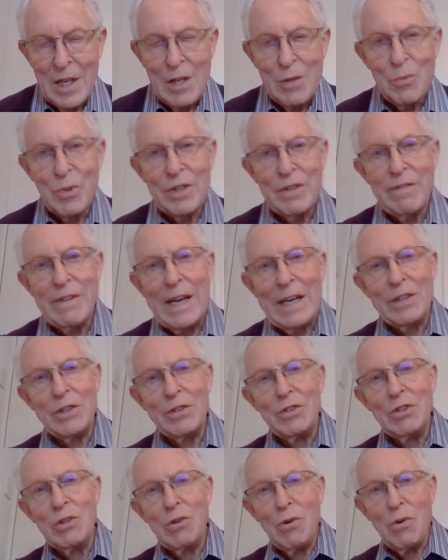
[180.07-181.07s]
One of
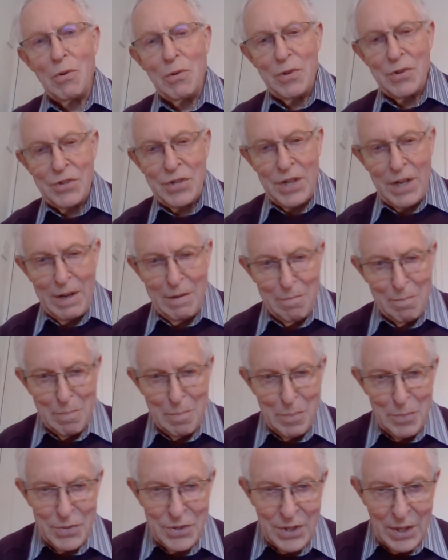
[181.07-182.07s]
Alan Gaunt's
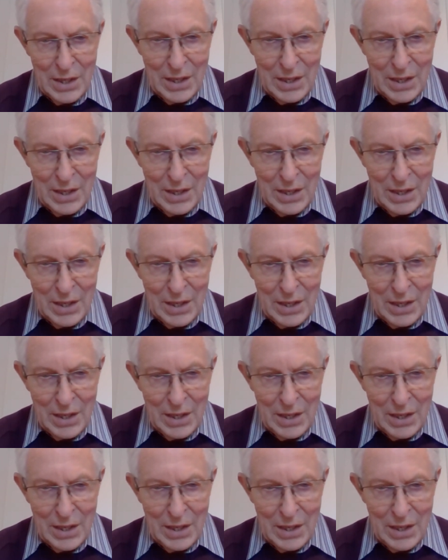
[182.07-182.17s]
hymns,